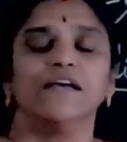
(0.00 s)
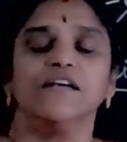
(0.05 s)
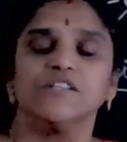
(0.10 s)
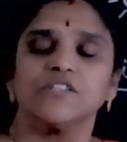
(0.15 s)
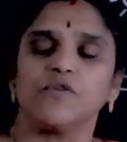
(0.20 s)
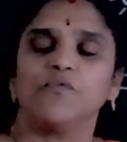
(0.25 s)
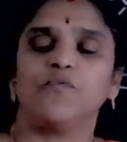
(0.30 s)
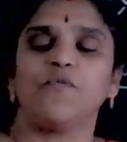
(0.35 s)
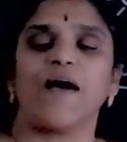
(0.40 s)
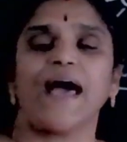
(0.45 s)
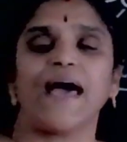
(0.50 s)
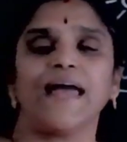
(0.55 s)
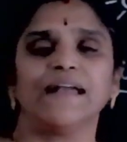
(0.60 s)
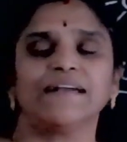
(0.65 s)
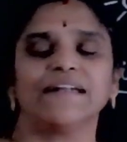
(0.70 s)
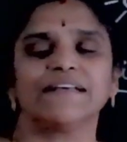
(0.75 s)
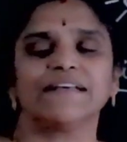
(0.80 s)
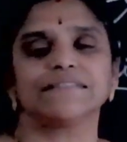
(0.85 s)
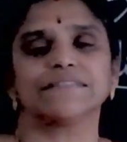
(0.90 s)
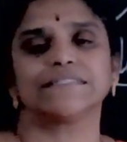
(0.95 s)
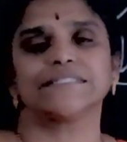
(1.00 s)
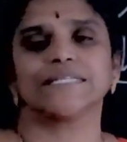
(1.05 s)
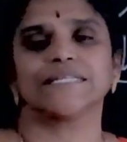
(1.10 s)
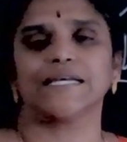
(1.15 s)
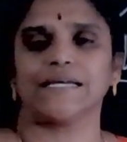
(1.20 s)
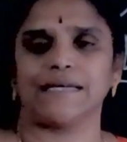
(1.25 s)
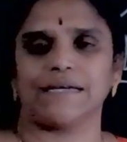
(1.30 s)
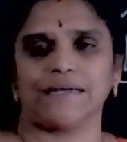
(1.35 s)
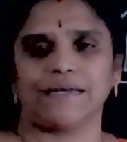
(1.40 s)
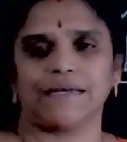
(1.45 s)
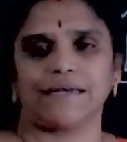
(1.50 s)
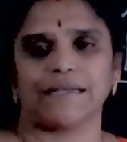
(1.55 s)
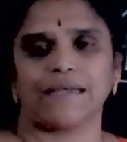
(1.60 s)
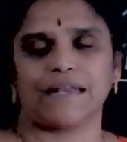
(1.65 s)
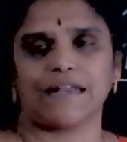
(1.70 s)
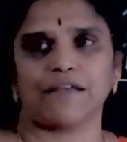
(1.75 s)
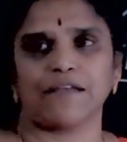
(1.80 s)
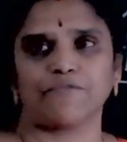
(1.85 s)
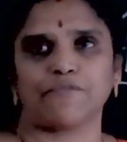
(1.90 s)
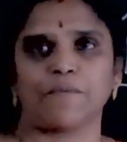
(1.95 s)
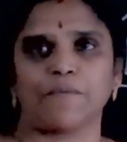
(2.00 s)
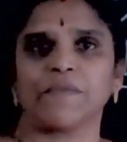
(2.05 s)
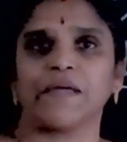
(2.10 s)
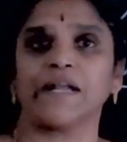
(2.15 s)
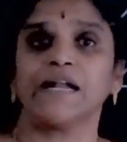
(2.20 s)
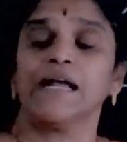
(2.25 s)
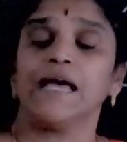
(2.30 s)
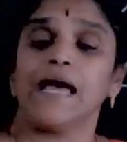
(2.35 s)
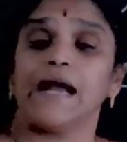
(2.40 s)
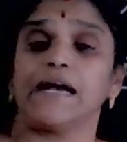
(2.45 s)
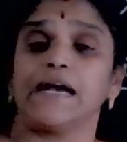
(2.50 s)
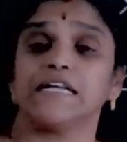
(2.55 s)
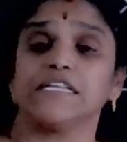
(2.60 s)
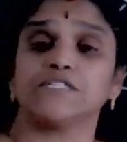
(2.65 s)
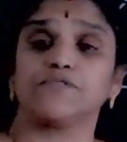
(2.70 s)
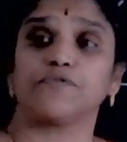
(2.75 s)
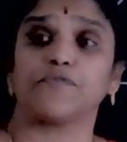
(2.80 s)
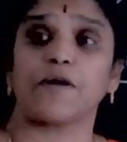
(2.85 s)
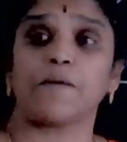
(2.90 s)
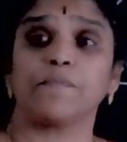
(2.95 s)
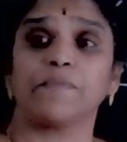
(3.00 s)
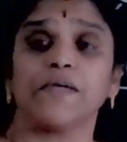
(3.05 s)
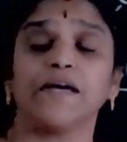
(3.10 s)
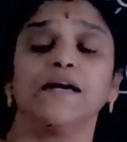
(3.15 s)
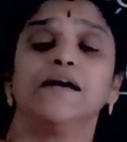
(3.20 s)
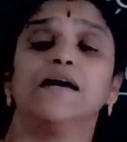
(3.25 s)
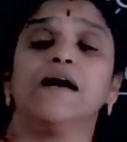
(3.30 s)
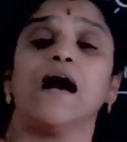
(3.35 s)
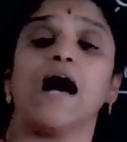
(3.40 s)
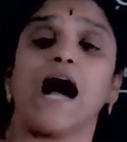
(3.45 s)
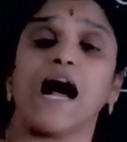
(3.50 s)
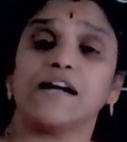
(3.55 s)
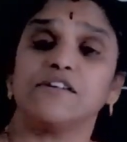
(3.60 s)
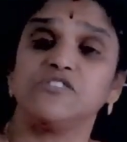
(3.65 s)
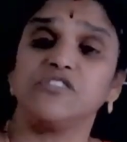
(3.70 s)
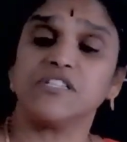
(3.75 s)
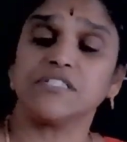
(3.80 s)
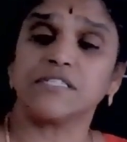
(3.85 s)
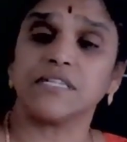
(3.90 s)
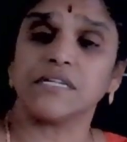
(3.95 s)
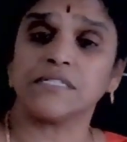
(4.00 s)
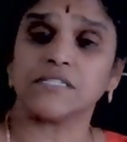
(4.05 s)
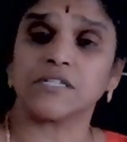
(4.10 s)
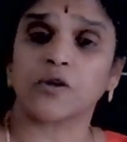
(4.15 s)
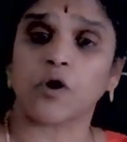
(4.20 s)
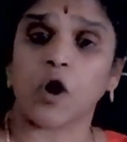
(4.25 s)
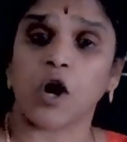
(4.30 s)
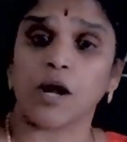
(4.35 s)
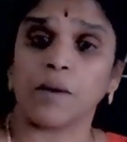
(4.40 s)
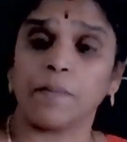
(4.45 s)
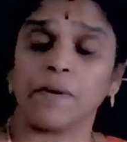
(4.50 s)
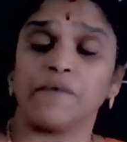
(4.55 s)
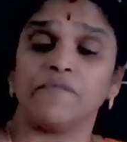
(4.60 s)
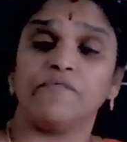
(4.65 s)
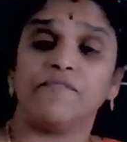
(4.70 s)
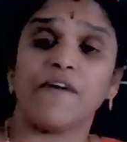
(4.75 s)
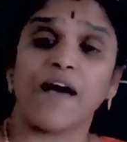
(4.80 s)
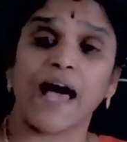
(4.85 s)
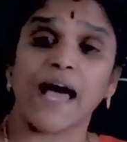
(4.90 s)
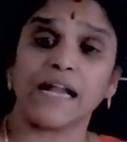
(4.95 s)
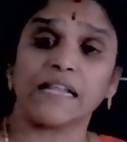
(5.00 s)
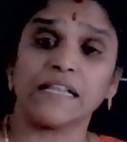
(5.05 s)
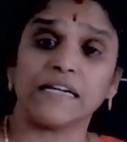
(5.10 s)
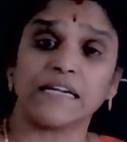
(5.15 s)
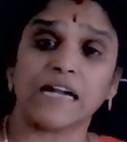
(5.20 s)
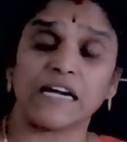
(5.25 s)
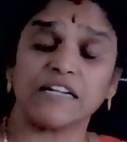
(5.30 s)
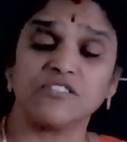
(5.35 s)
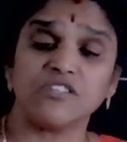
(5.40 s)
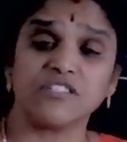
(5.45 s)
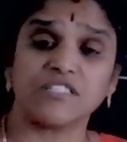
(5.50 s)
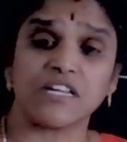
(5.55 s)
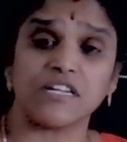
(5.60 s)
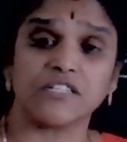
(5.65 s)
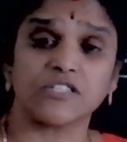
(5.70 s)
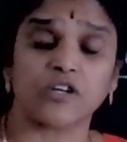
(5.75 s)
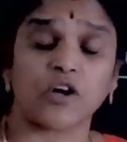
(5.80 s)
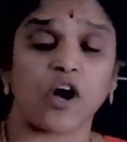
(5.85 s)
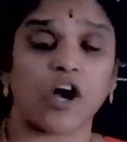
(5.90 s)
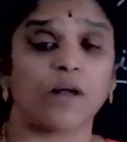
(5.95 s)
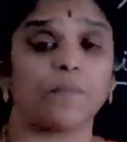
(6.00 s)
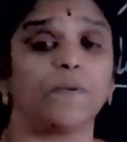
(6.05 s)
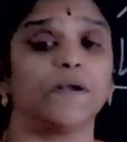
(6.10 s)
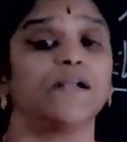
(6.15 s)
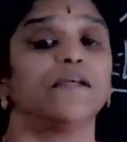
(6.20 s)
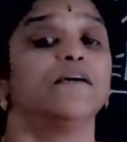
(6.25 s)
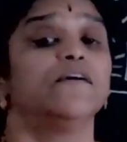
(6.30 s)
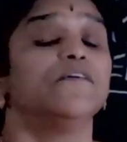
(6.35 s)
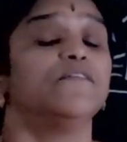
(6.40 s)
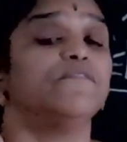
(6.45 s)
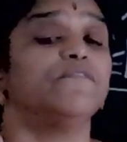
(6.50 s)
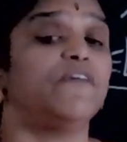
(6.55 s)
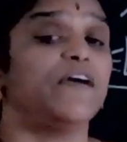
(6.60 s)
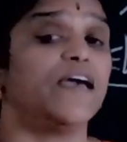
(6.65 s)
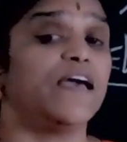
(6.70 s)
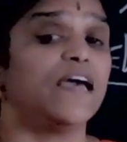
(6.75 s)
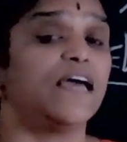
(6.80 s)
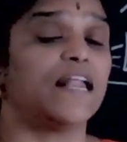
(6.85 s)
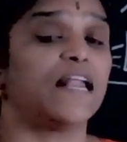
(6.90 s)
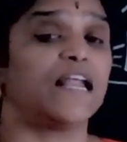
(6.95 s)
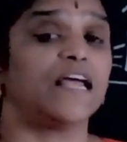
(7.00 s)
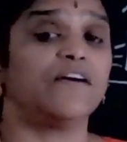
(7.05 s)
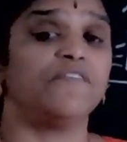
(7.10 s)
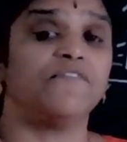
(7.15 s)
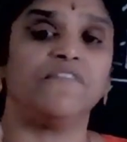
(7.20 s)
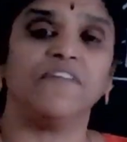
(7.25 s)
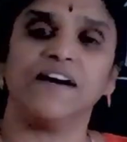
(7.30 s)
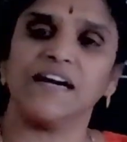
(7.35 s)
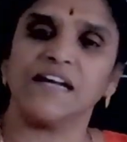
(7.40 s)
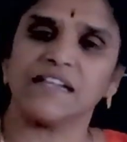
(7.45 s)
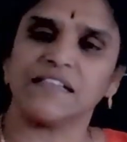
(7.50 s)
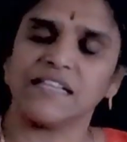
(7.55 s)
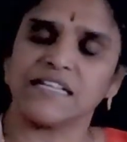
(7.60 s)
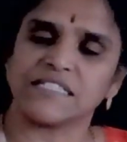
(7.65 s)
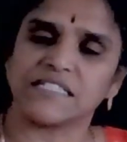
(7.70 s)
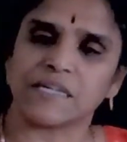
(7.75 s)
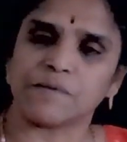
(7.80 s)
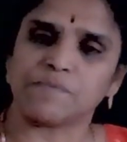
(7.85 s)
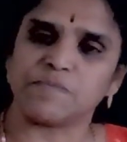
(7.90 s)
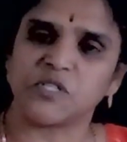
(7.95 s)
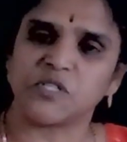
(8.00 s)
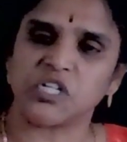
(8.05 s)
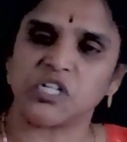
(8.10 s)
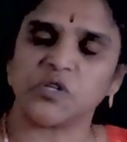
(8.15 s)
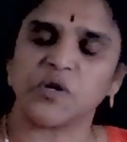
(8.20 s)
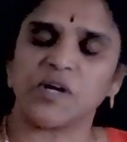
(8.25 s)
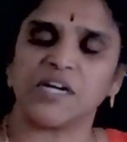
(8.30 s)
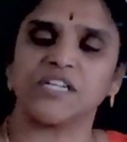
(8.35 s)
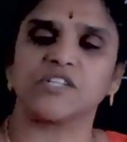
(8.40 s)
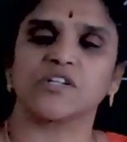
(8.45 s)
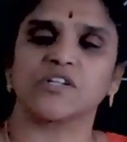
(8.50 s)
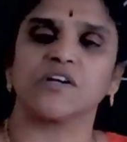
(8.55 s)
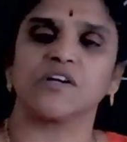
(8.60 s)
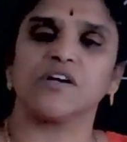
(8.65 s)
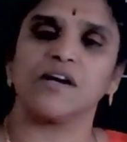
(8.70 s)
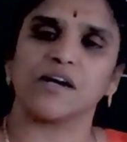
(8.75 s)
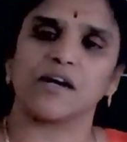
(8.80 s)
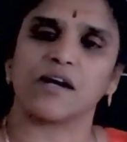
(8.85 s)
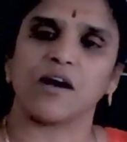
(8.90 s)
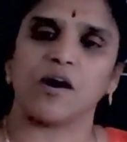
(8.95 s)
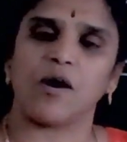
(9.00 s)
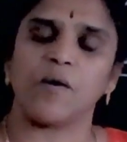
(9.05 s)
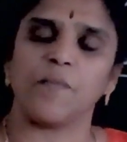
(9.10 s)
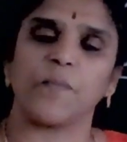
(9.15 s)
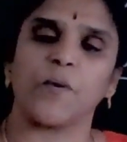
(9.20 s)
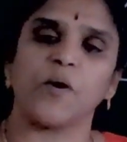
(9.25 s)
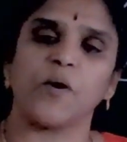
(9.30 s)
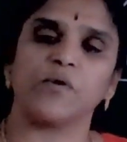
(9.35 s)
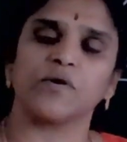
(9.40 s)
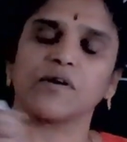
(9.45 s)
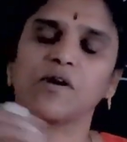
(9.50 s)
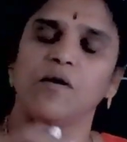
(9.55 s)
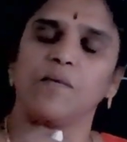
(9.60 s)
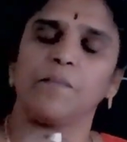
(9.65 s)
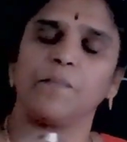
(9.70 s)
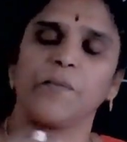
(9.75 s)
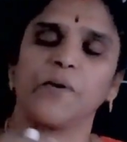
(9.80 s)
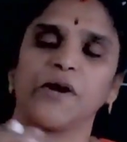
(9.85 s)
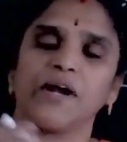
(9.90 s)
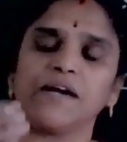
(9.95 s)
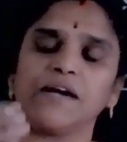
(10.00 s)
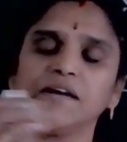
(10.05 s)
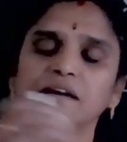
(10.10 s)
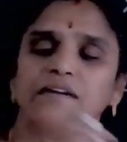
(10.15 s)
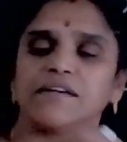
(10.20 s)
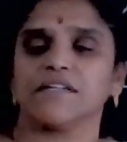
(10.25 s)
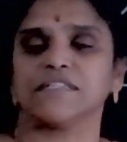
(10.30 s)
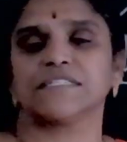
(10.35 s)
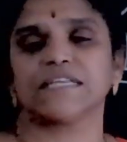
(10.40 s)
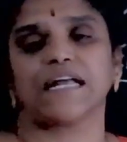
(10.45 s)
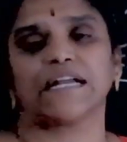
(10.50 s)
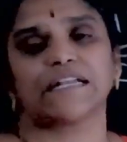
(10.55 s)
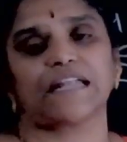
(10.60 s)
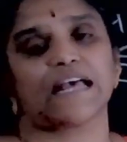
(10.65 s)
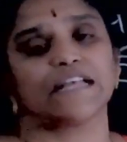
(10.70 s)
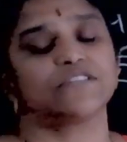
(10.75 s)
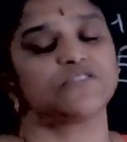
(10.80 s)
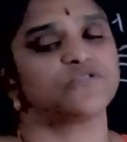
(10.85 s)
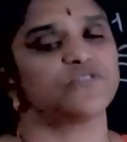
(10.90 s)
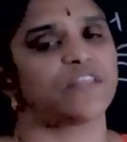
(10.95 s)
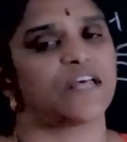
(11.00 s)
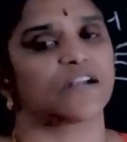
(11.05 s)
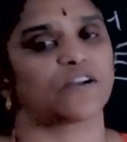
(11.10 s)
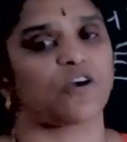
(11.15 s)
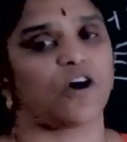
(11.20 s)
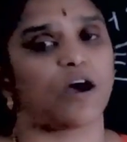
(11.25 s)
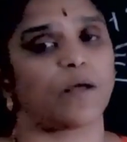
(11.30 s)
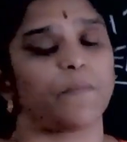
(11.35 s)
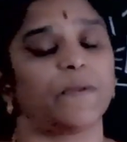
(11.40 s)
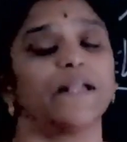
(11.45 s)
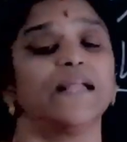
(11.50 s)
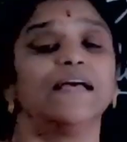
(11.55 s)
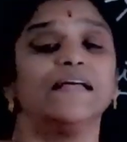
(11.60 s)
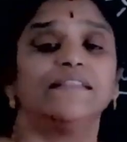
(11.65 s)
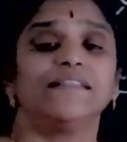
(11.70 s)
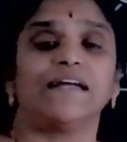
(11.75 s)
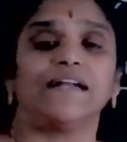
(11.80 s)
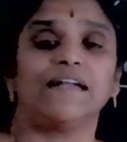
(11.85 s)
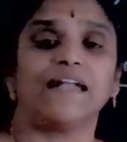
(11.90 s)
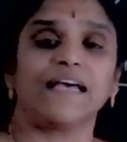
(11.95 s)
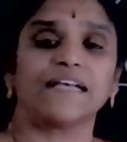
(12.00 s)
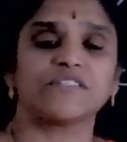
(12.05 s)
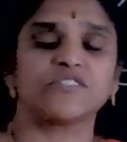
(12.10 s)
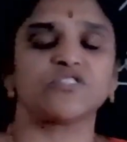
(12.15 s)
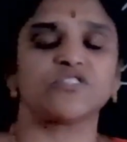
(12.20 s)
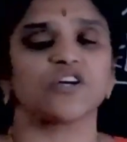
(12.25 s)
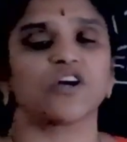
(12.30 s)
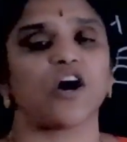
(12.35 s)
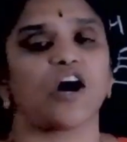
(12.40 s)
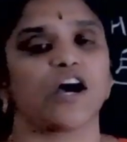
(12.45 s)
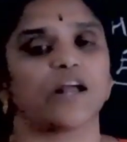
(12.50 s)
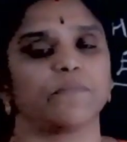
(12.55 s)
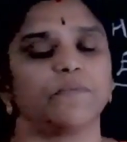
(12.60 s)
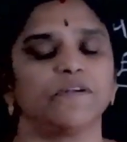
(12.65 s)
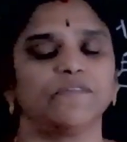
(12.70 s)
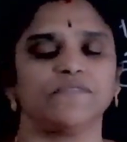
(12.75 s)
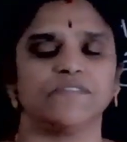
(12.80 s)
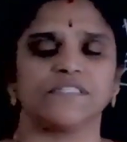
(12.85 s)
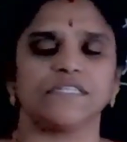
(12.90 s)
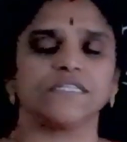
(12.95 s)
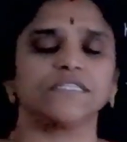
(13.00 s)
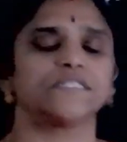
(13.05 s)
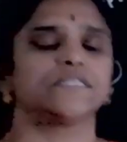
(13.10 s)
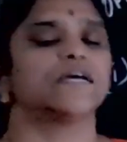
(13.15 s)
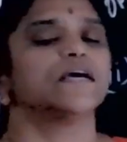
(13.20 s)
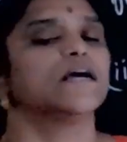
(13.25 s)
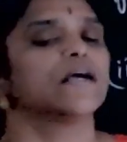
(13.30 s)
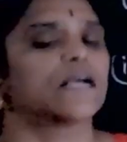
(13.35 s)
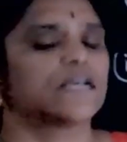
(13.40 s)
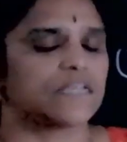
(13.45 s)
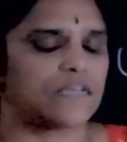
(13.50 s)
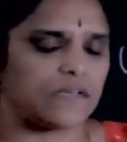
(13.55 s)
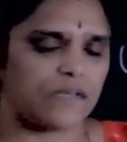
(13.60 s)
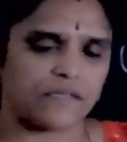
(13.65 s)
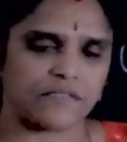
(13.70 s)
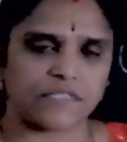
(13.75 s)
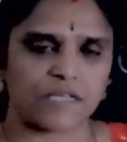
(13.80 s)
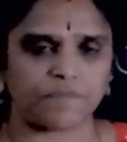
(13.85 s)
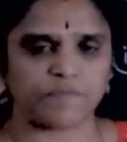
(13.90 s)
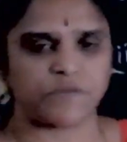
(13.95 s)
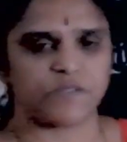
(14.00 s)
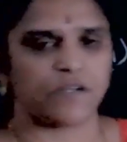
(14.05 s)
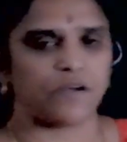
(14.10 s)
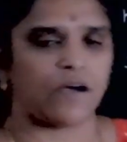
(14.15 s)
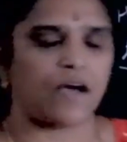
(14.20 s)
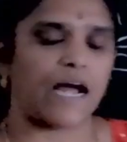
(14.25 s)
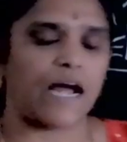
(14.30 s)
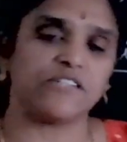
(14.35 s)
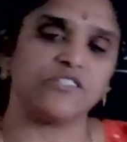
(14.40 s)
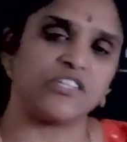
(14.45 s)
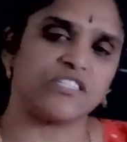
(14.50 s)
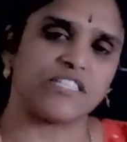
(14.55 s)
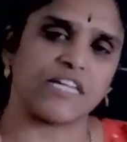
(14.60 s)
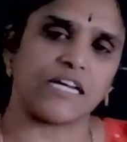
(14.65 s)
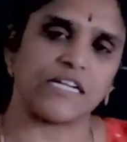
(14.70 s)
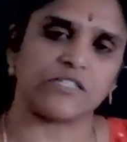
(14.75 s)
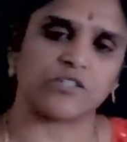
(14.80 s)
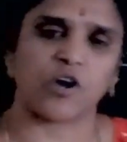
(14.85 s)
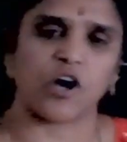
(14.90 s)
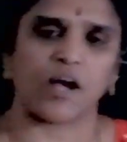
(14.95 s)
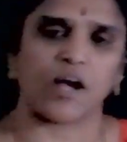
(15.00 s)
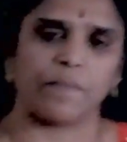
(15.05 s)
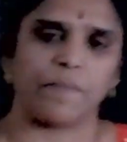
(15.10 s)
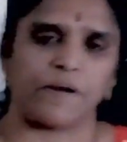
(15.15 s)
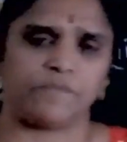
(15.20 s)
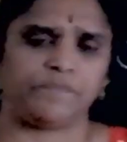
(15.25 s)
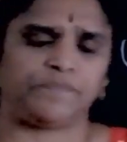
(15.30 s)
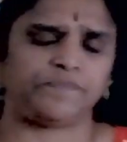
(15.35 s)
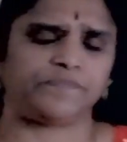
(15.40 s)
So where it is getting from that, it is from the adjacent carbon. Where that adjacent carbon, wherever the substituent component it is attached to that carbon, the next carbon which is adjacent carbon.